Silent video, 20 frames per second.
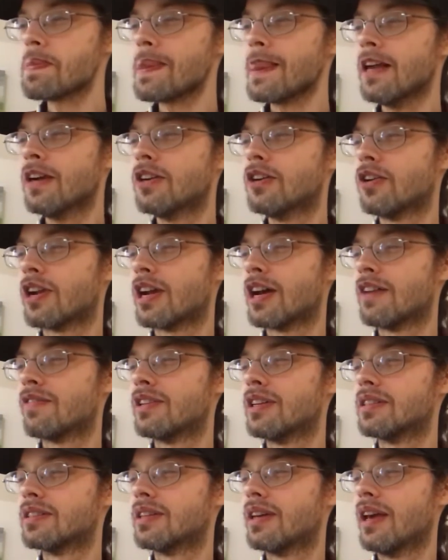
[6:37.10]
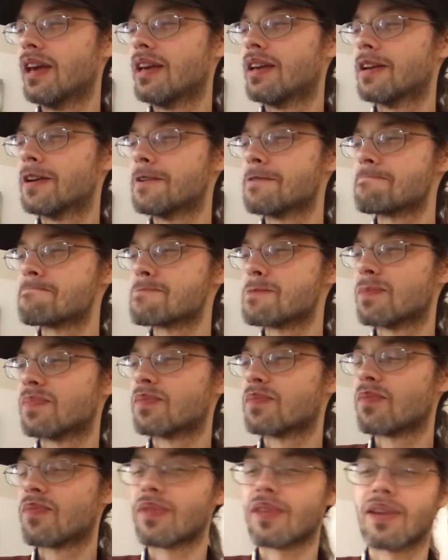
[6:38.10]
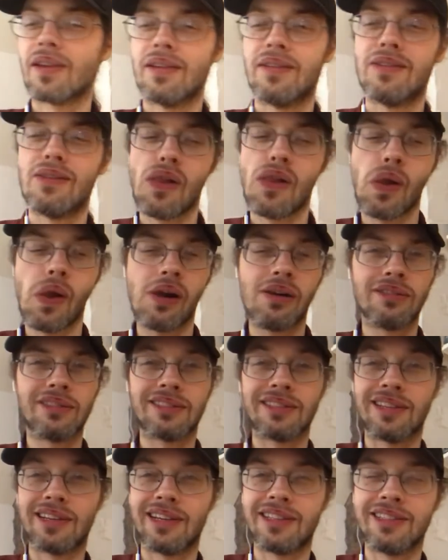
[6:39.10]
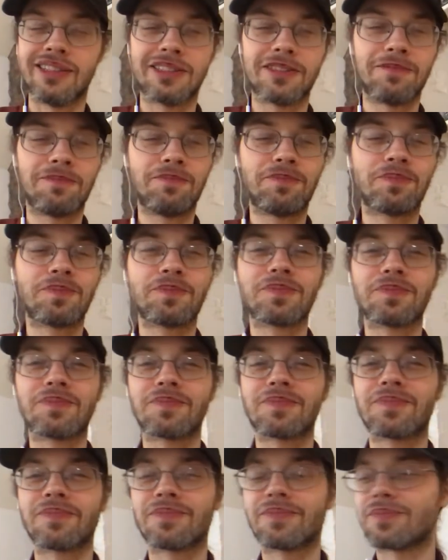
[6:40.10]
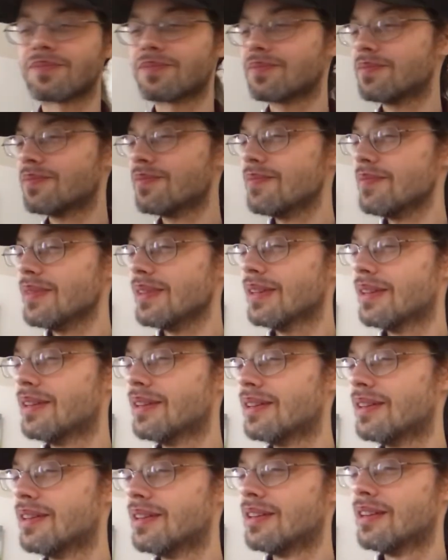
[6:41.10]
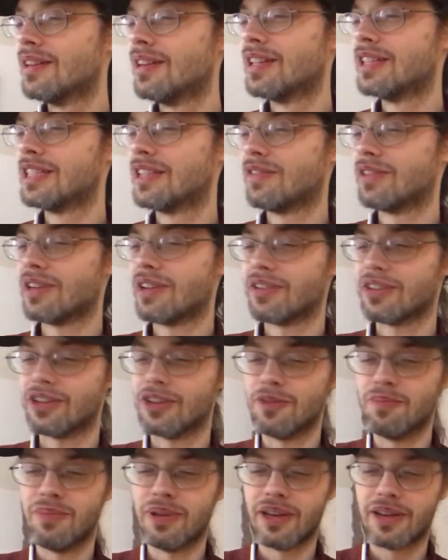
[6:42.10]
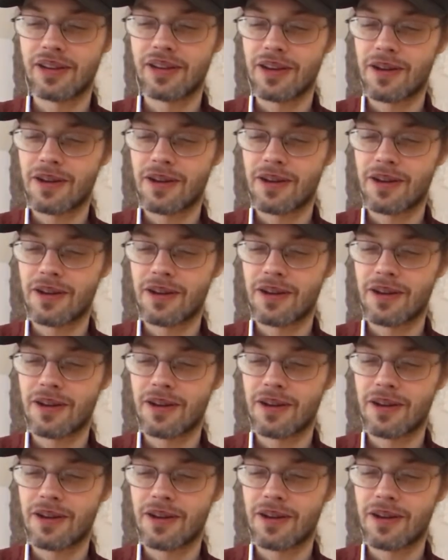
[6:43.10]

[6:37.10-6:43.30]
I've got to have this cake. It's nice. Let's have another good bit.